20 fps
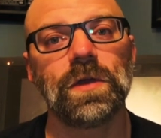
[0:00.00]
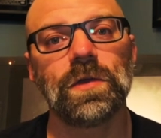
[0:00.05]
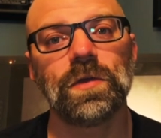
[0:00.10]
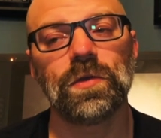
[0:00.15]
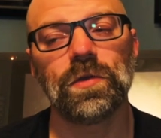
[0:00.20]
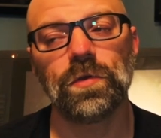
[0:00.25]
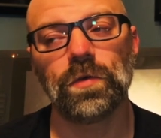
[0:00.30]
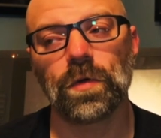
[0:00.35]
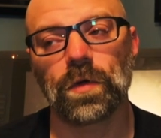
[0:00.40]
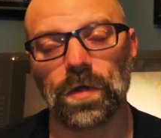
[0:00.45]

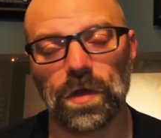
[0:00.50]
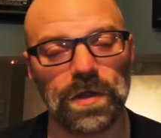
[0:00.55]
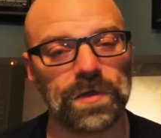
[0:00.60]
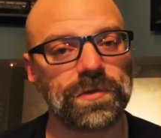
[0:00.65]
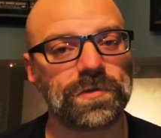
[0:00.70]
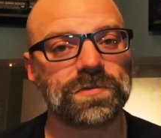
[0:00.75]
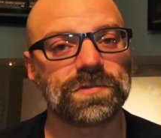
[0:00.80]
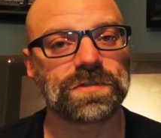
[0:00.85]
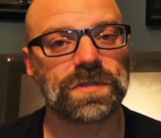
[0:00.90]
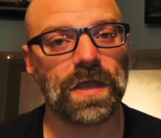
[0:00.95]
who are on
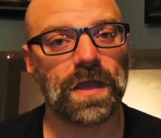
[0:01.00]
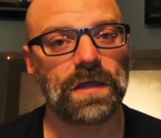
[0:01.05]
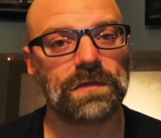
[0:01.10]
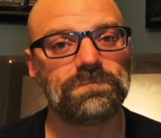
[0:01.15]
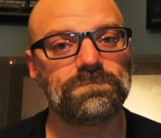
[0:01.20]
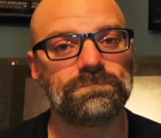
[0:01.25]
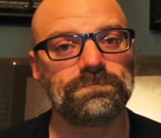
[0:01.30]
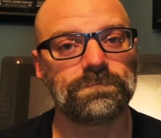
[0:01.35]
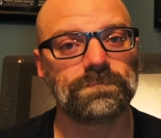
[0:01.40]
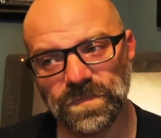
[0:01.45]
your side.
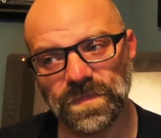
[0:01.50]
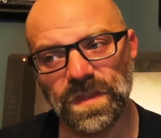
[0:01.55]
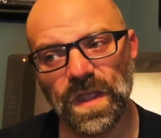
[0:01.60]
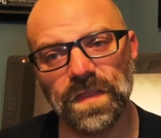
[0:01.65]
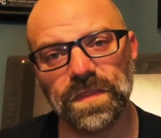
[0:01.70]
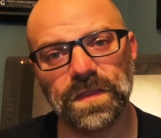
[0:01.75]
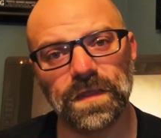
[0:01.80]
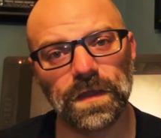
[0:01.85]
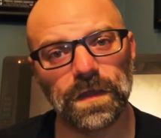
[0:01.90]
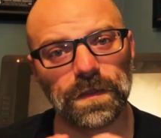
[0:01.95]

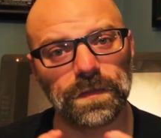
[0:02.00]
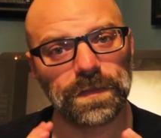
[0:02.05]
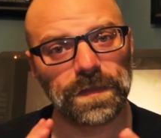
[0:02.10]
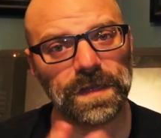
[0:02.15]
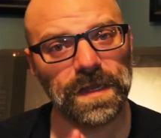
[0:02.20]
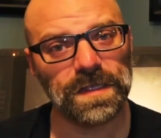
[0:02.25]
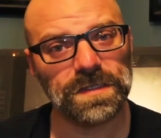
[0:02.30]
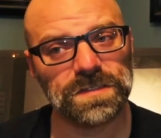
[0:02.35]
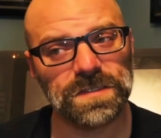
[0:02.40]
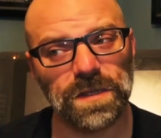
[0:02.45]
The
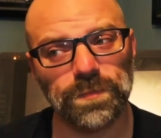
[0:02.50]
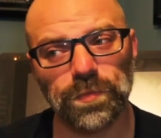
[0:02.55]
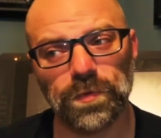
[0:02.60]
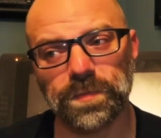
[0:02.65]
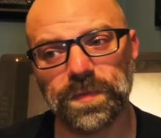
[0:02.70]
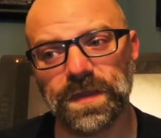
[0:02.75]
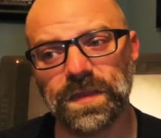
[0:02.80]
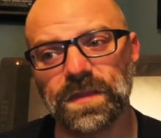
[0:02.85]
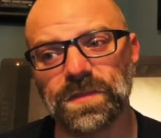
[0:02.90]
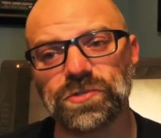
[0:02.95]
next tip would
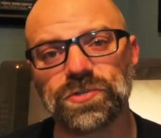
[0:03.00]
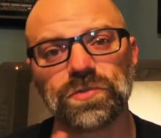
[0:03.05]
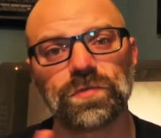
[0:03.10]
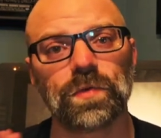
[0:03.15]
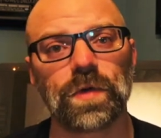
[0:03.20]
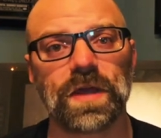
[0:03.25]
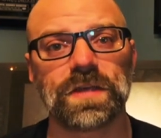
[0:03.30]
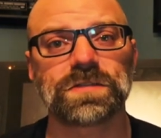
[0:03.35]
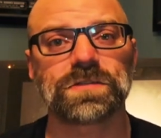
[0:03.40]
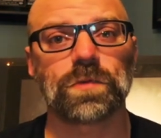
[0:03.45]
be that you
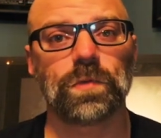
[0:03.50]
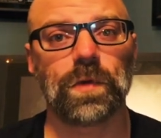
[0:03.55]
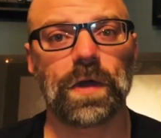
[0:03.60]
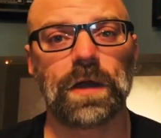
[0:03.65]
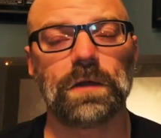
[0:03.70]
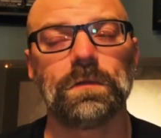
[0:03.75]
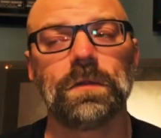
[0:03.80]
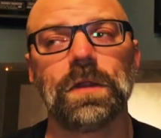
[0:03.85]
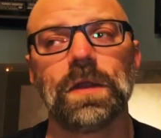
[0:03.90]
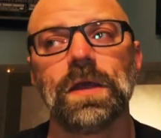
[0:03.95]
rest
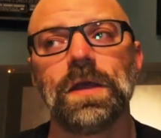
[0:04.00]
well.